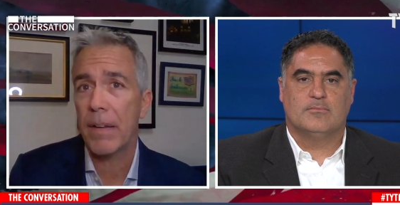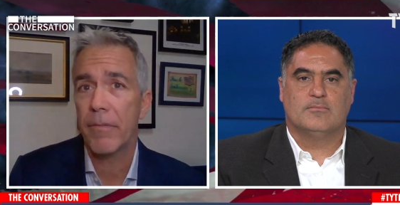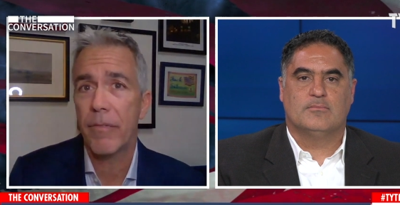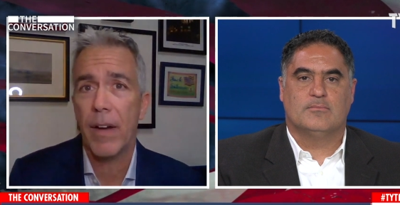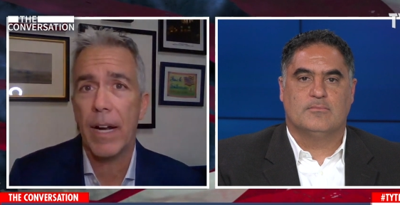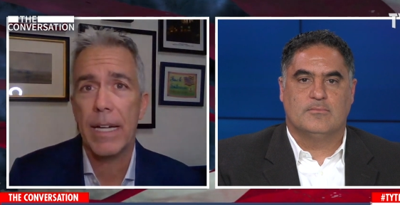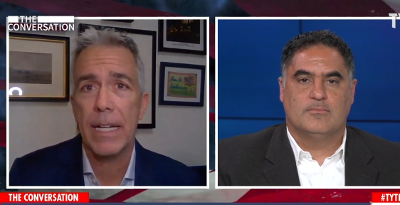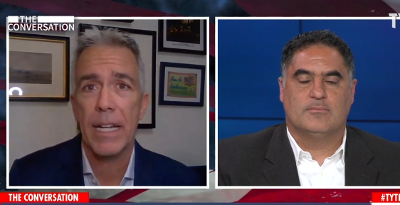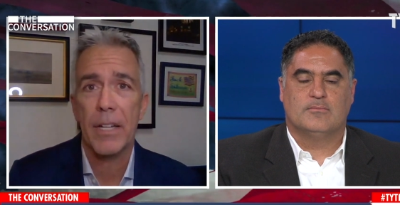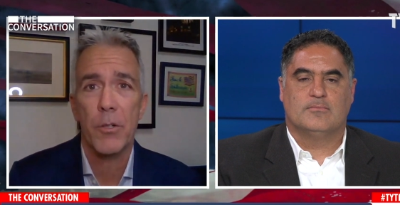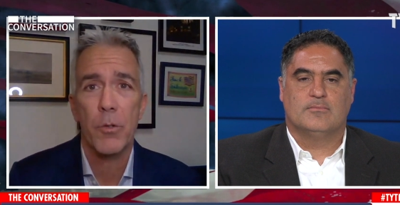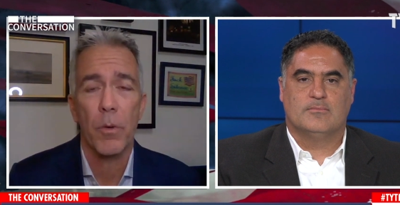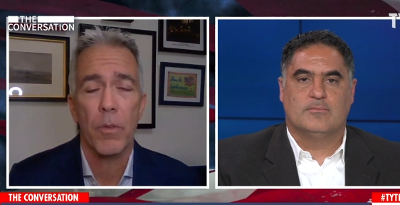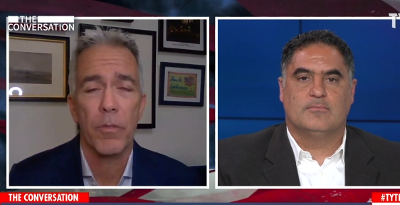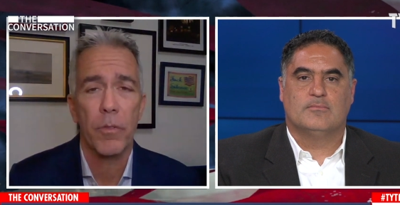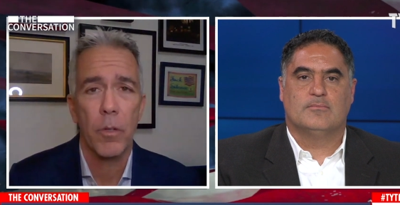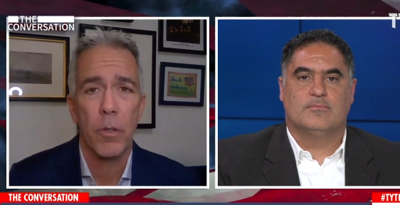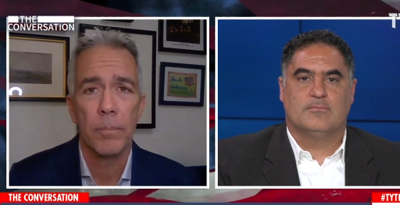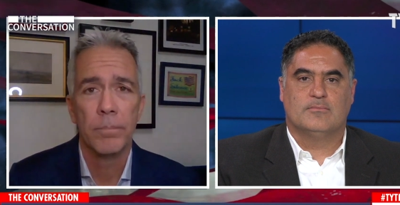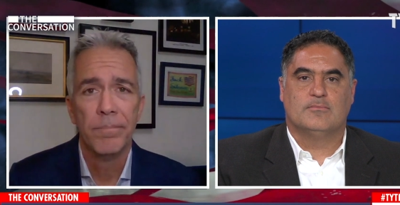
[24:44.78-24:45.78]
Speaker 1: campaign
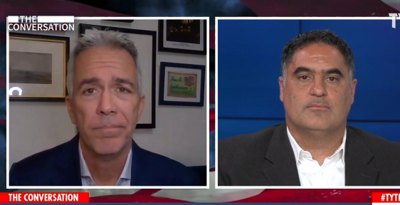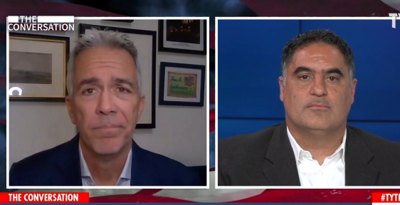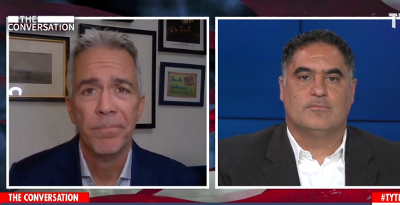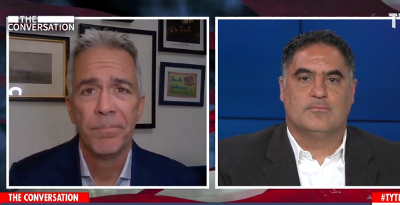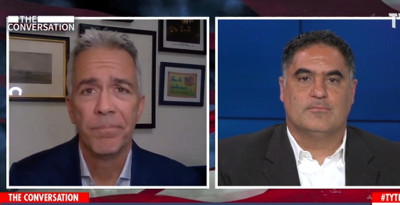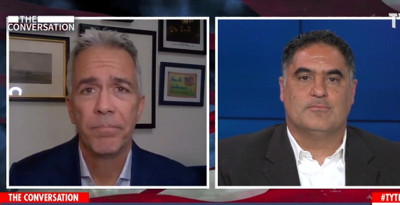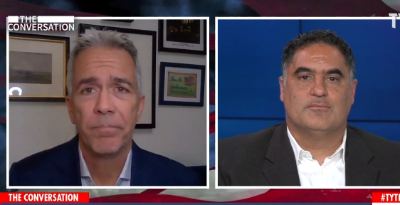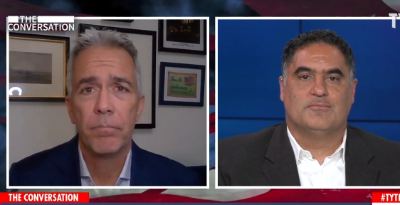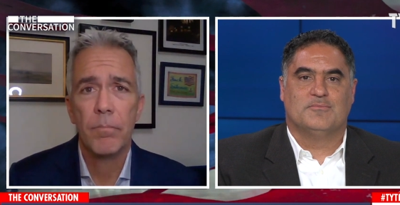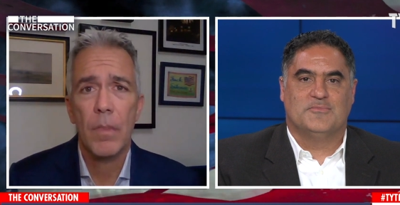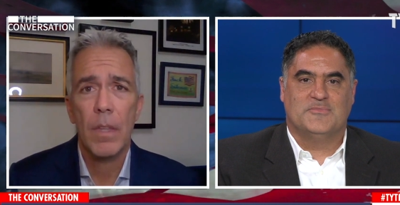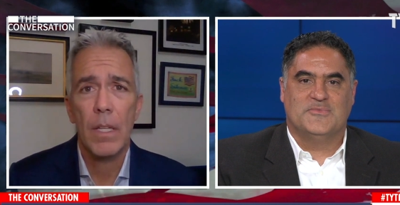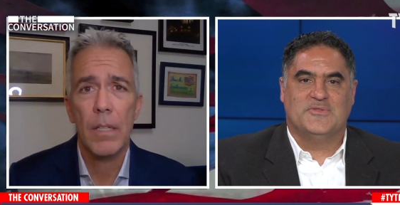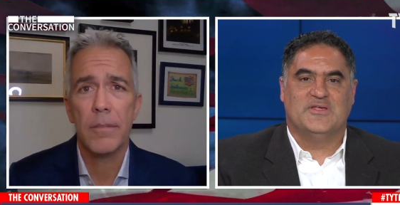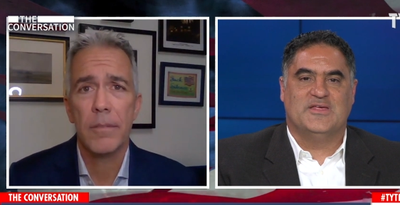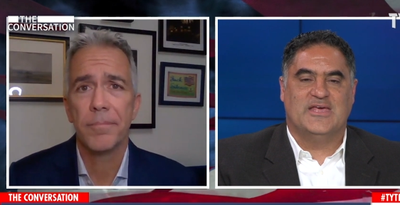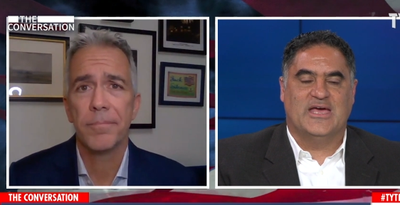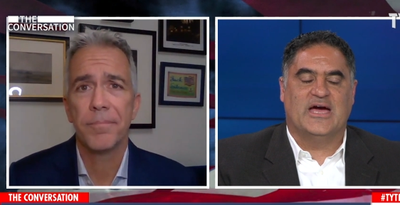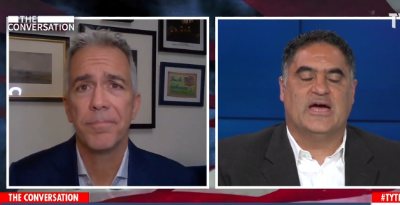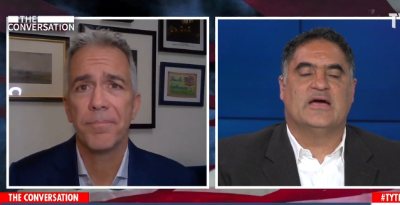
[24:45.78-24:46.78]
finance reform.
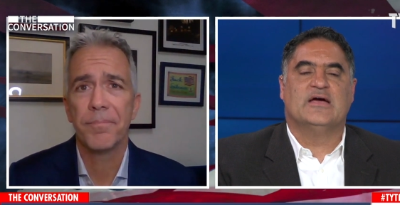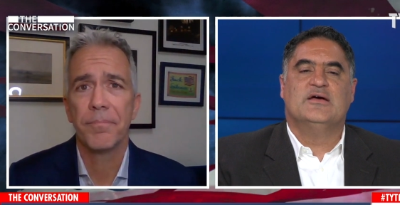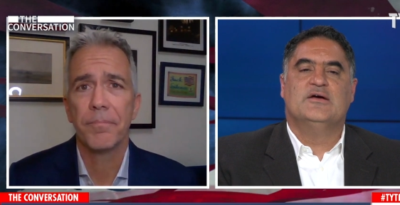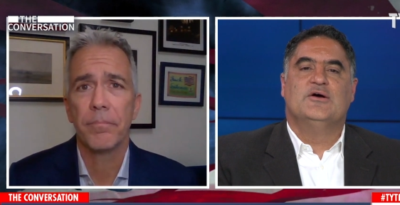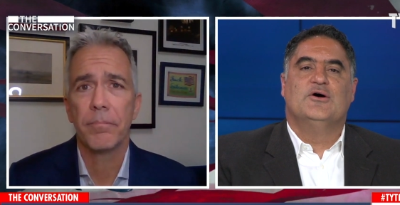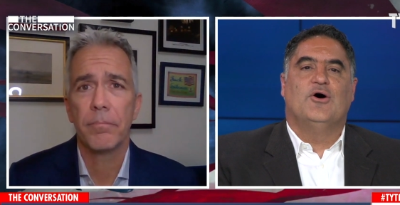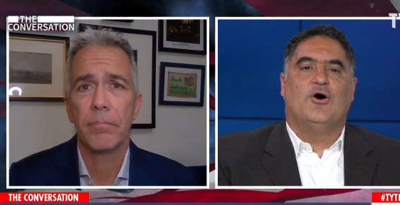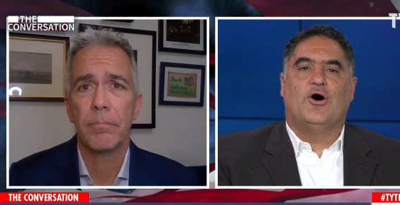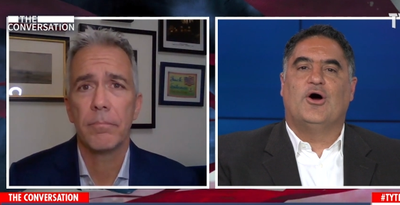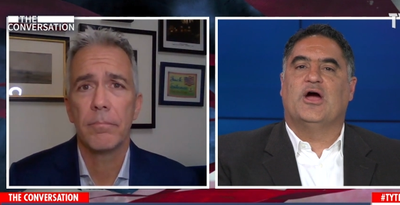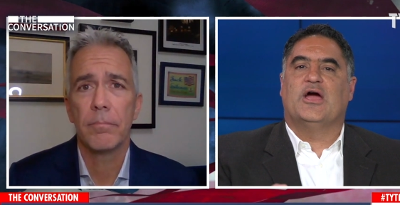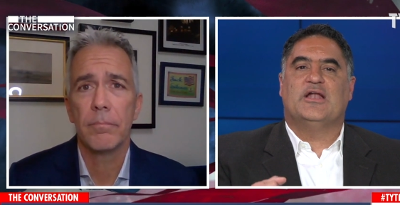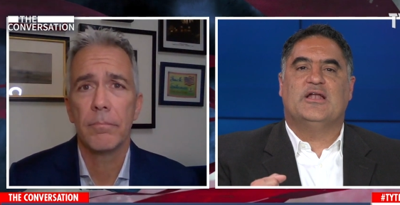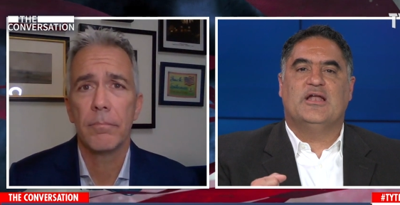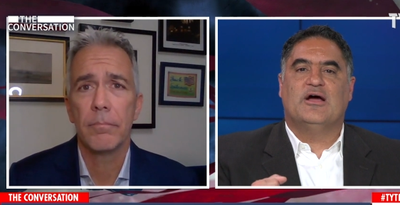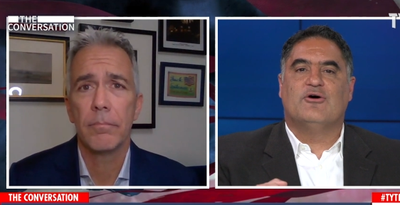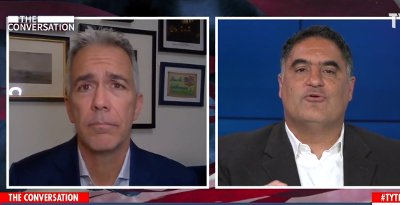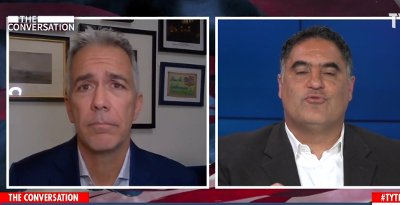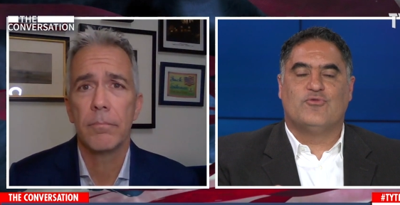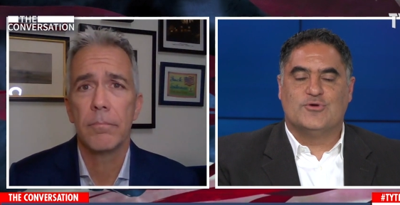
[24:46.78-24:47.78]
Speaker 2: Yeah. All right.
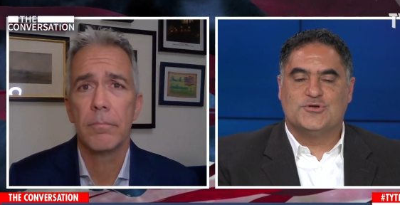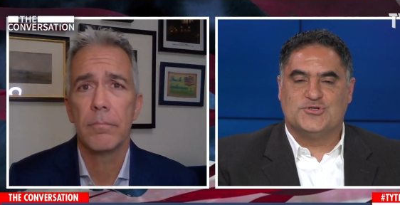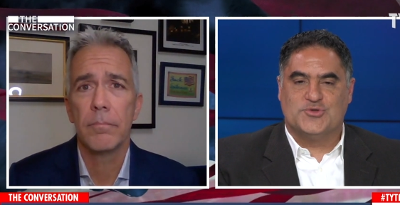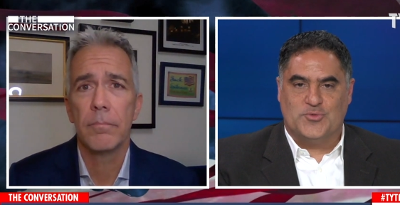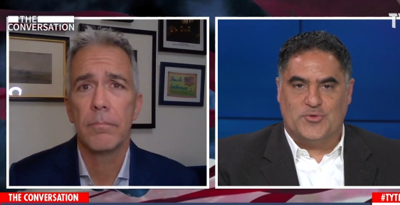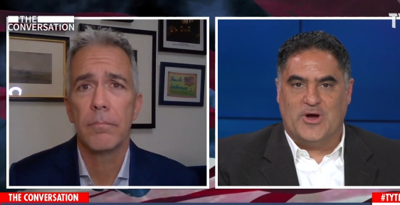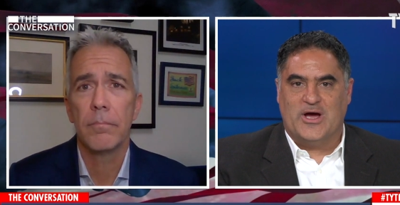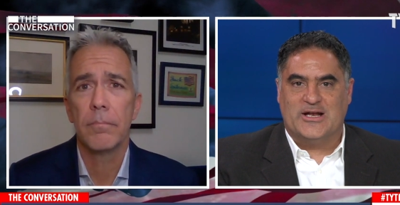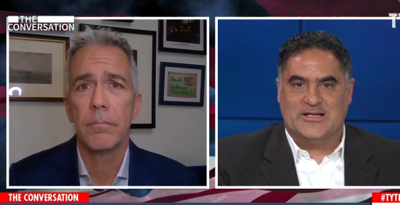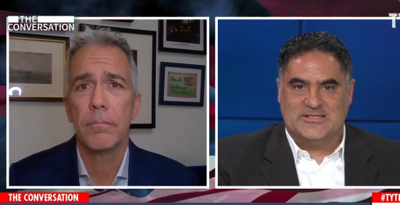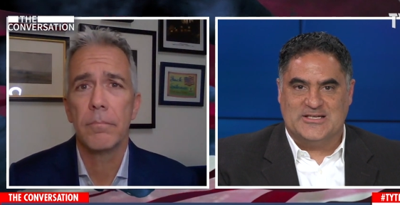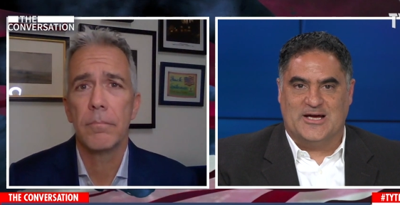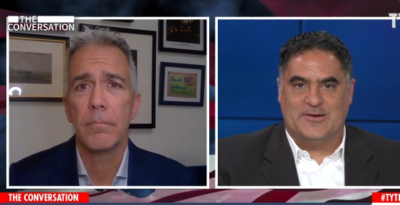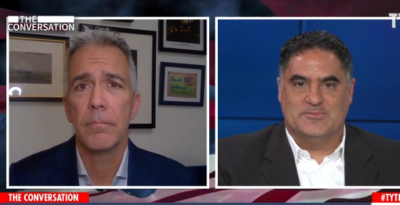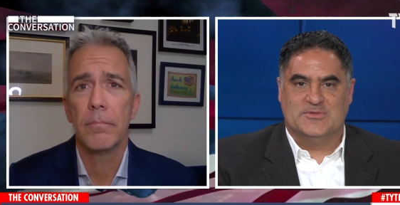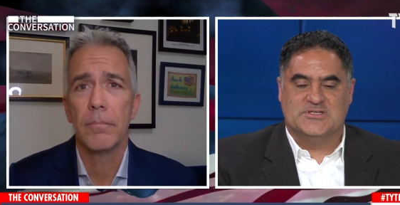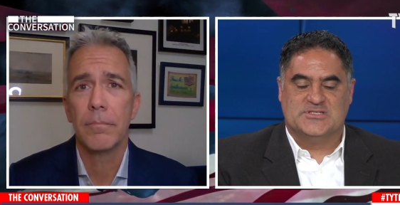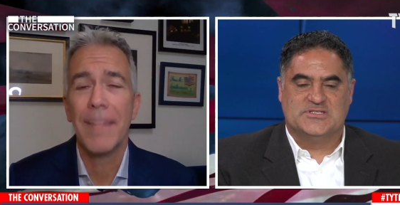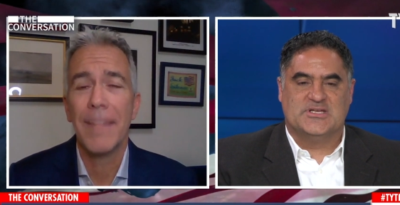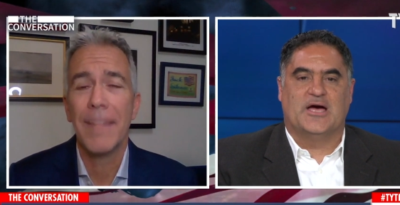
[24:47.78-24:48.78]
Unfortunately, we're out of time
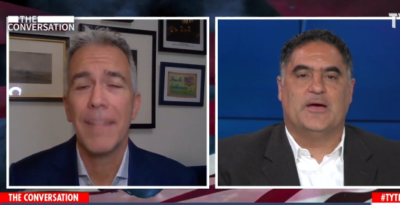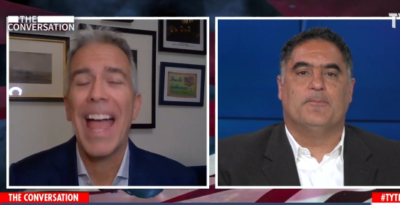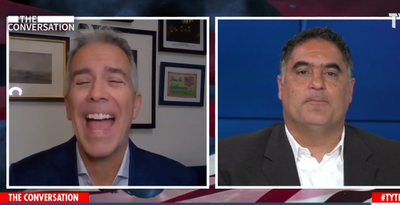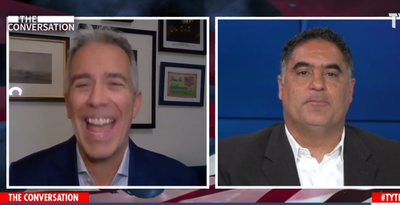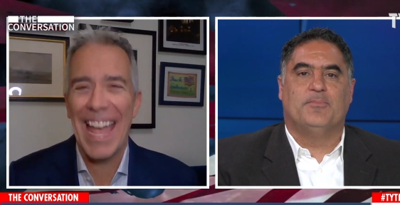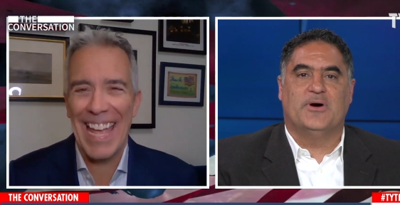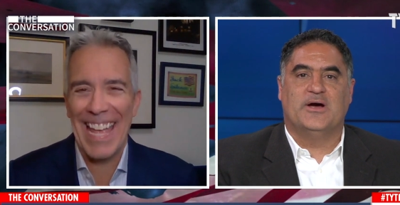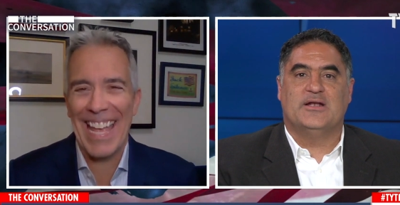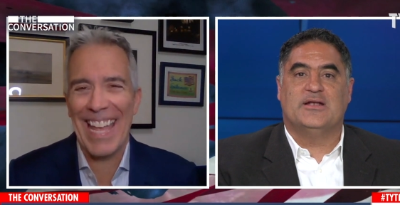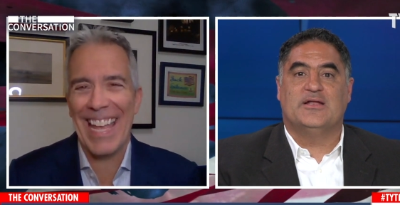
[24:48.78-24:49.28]
this time. But